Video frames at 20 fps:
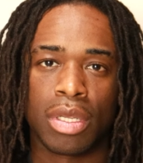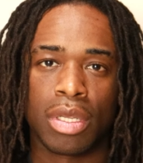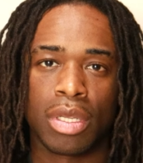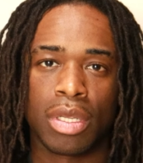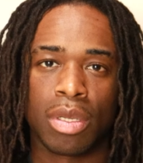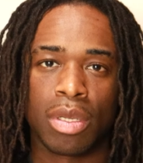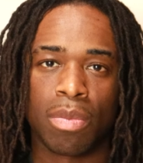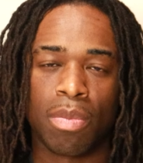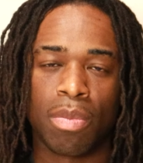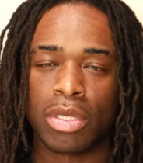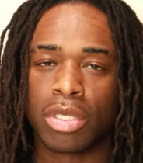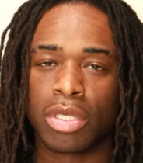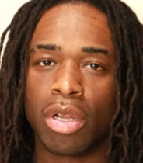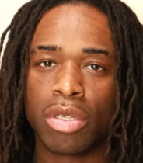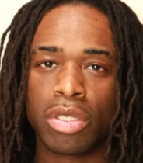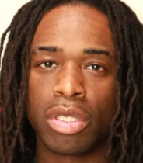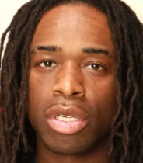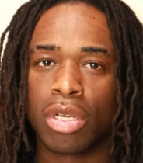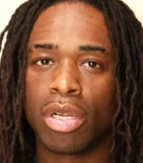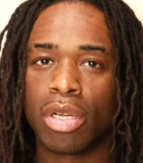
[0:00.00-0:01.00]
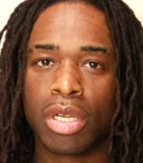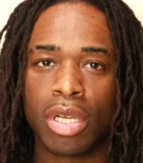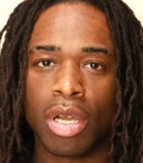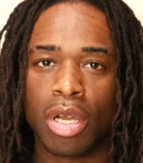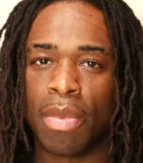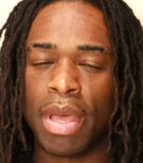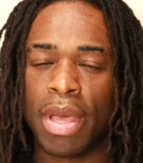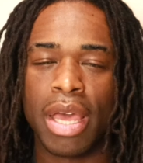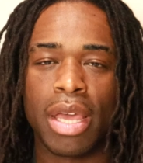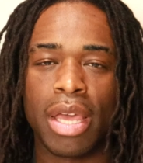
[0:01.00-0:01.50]
My sergeant gonna come,
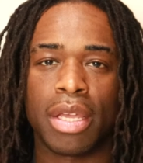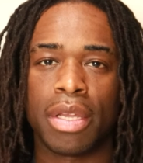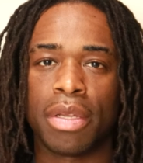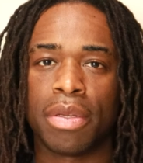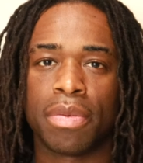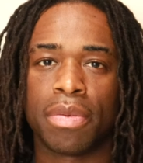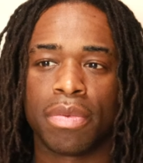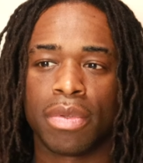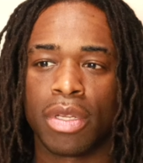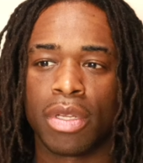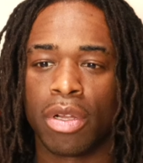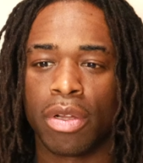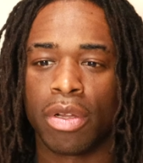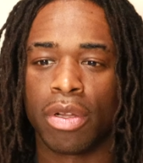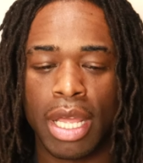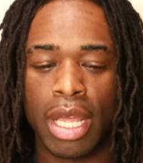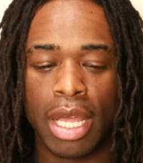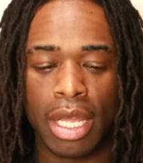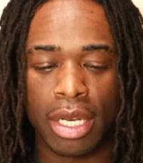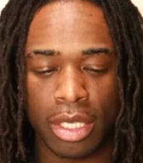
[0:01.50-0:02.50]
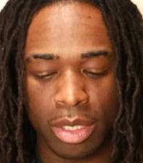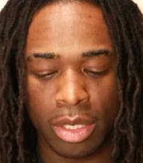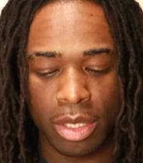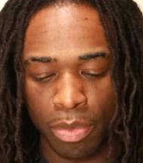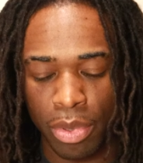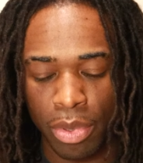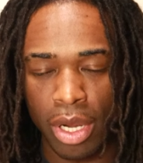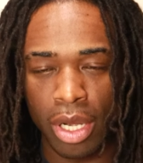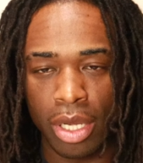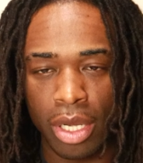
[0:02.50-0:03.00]
hey, Hernandez,
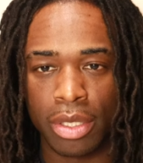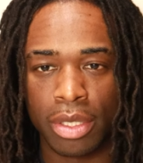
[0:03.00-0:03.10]
bruh.